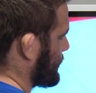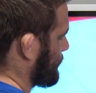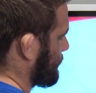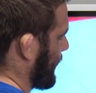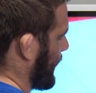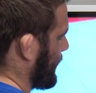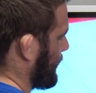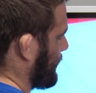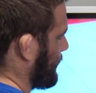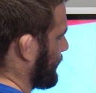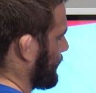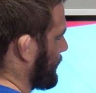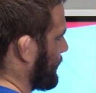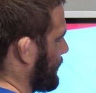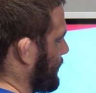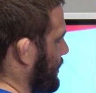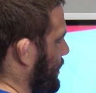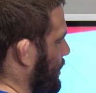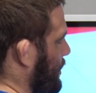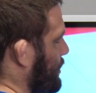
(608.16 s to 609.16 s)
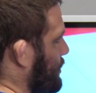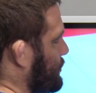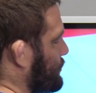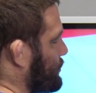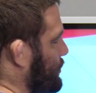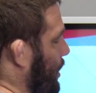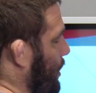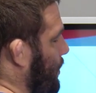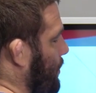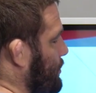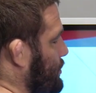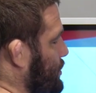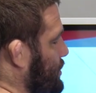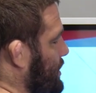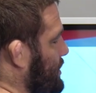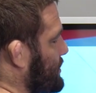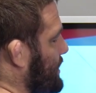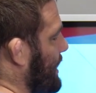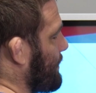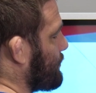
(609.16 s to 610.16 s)
right here. So
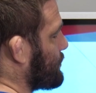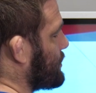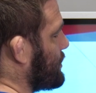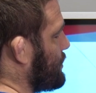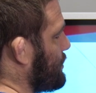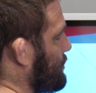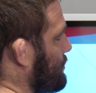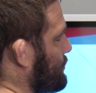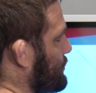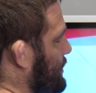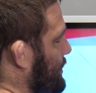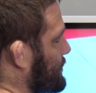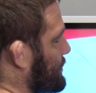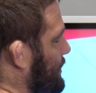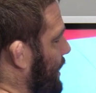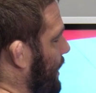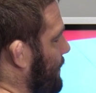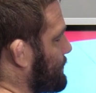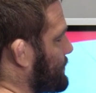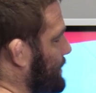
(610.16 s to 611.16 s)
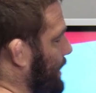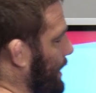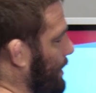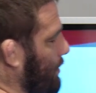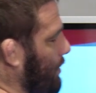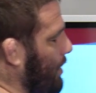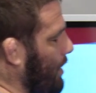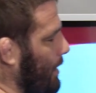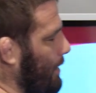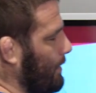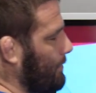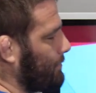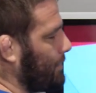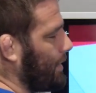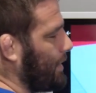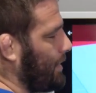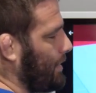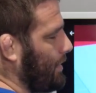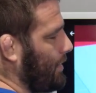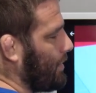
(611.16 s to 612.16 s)
she's able to use this top side arm
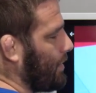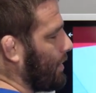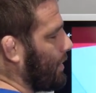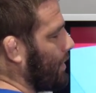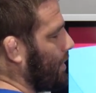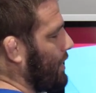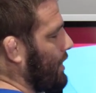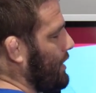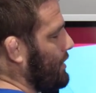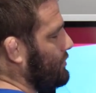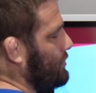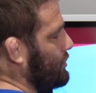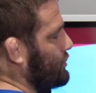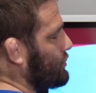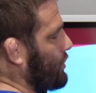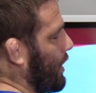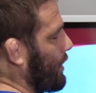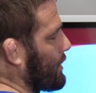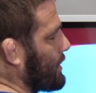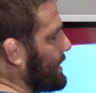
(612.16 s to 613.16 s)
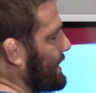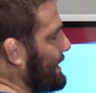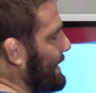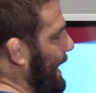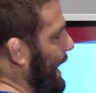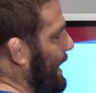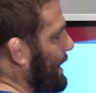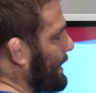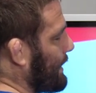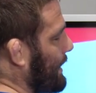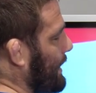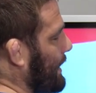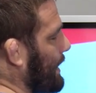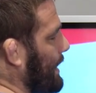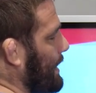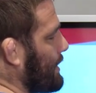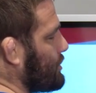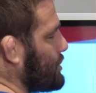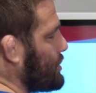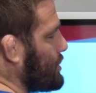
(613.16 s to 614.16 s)
here to start
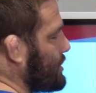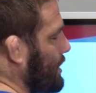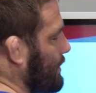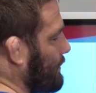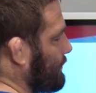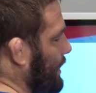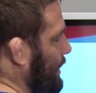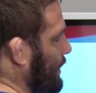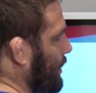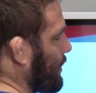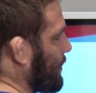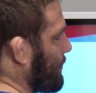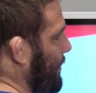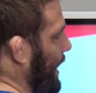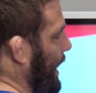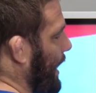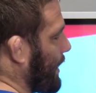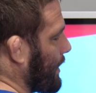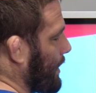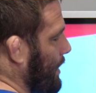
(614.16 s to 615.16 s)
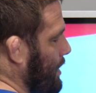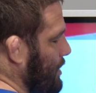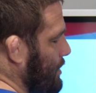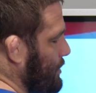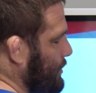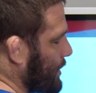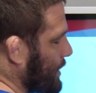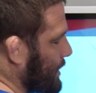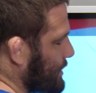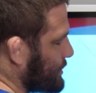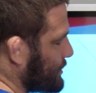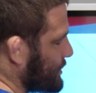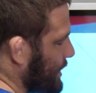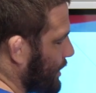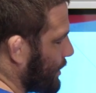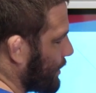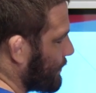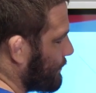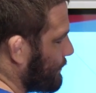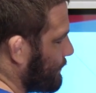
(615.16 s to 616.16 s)
yanking and shifting her back. You're gonna
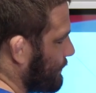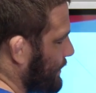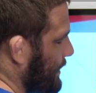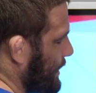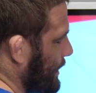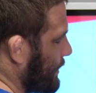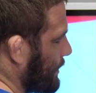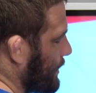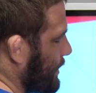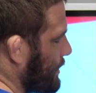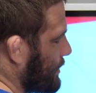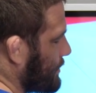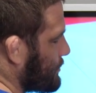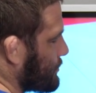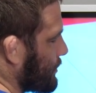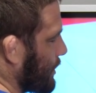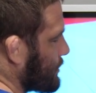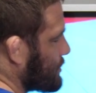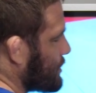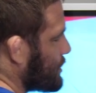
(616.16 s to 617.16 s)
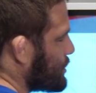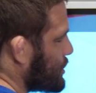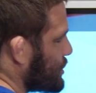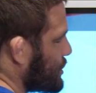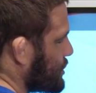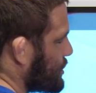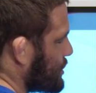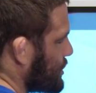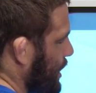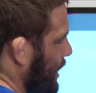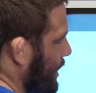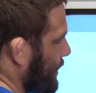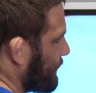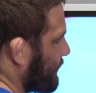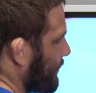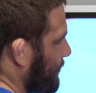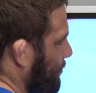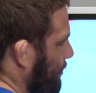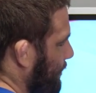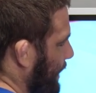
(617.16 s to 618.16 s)
see her feet start to
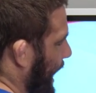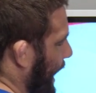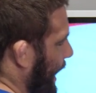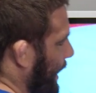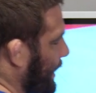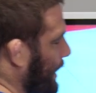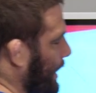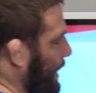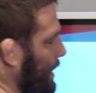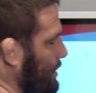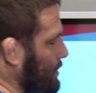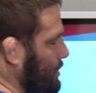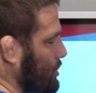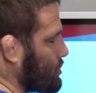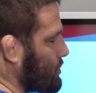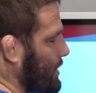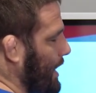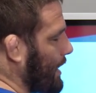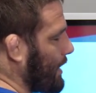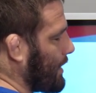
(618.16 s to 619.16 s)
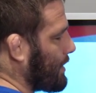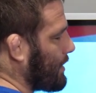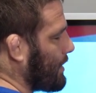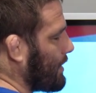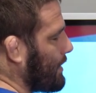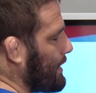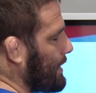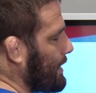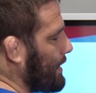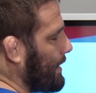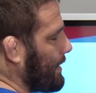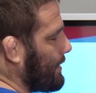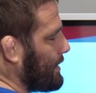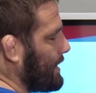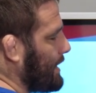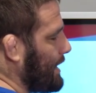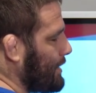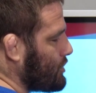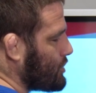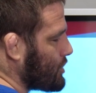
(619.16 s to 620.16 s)
shift back to try to
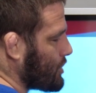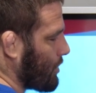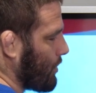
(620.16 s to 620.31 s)
inch her